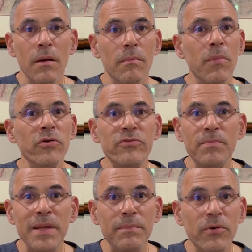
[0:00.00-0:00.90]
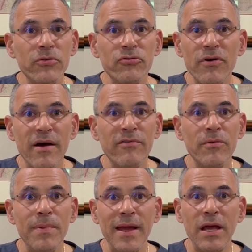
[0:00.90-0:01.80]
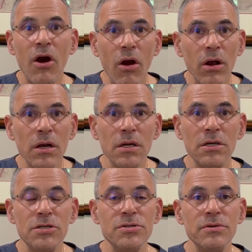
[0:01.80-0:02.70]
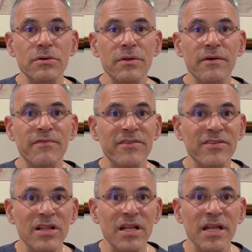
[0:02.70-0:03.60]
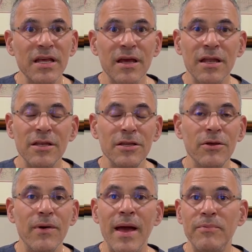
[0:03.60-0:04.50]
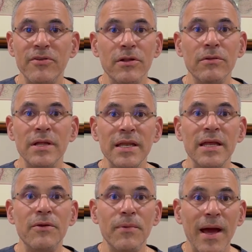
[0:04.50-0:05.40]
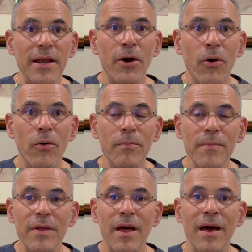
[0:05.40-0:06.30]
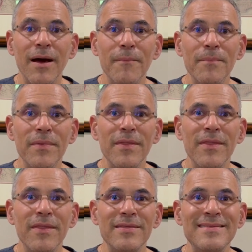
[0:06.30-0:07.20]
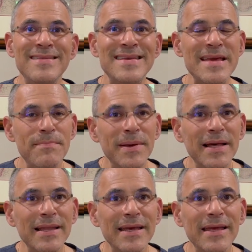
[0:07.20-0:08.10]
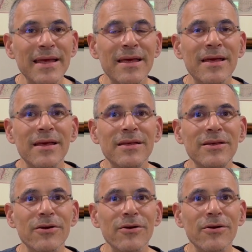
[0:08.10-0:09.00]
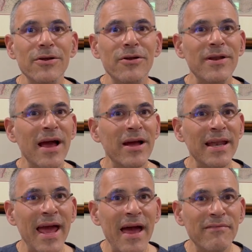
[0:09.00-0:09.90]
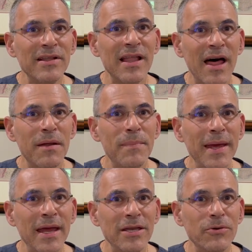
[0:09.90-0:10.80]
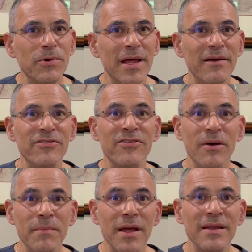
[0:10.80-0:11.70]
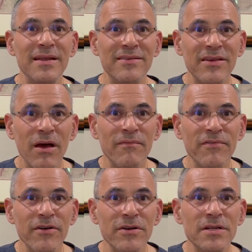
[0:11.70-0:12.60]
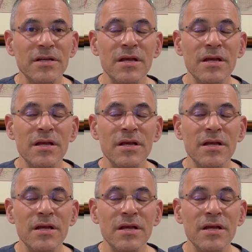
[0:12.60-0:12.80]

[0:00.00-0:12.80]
most people travel by car to the facility and you absolutely need a ride home. Typically, you're not going to have a lot of pain. You will have some discomfort